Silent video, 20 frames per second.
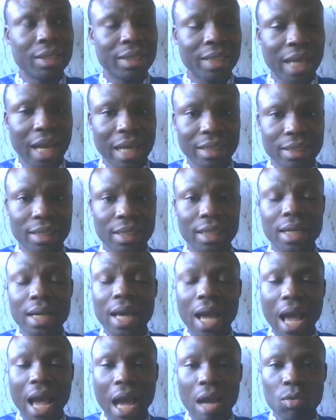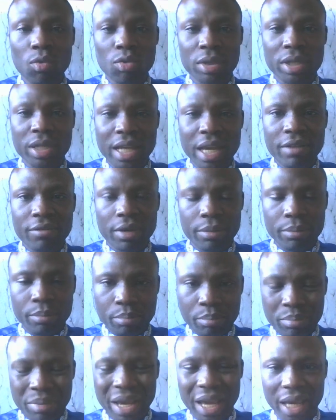that I will never
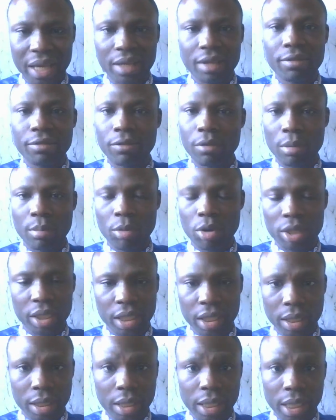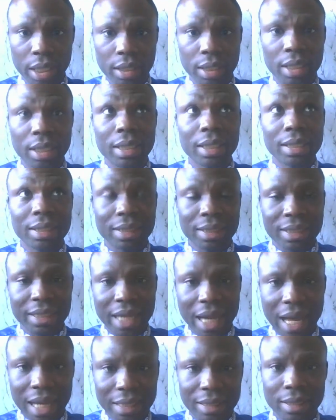beg for money again,
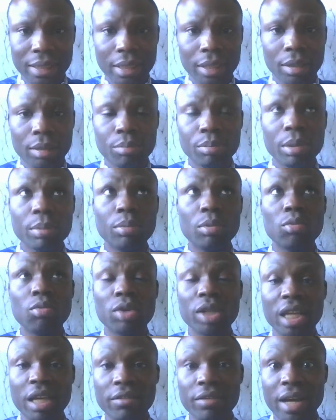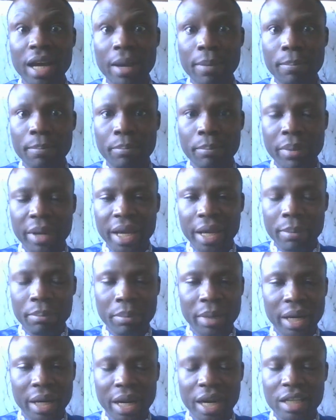that people will never
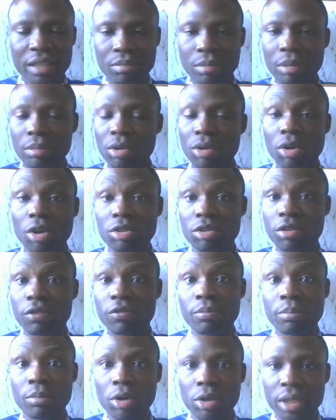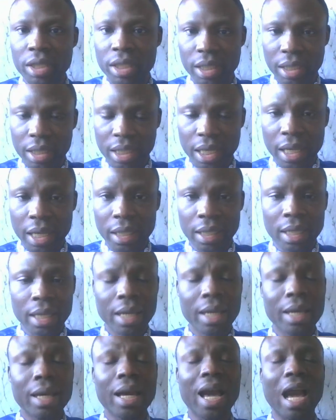embarrass me because of money again.
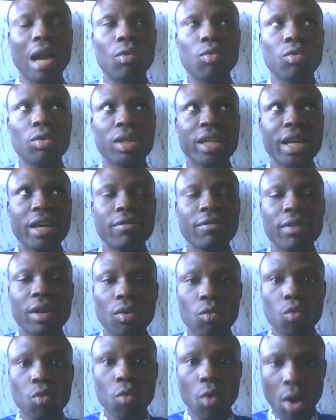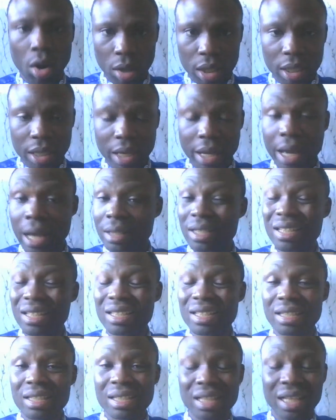I will never work as a
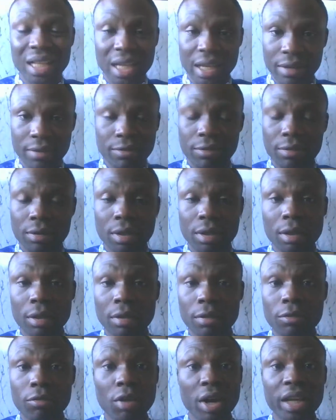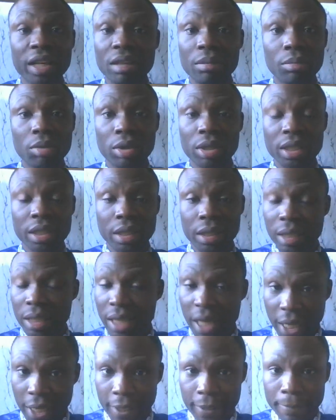slave for anybody
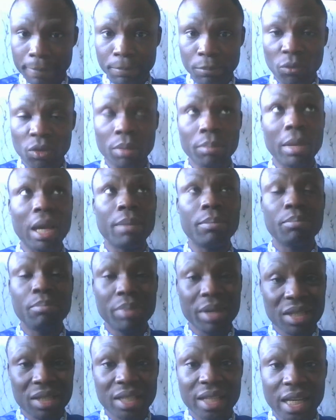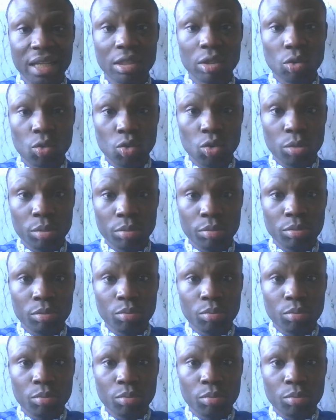again. My business will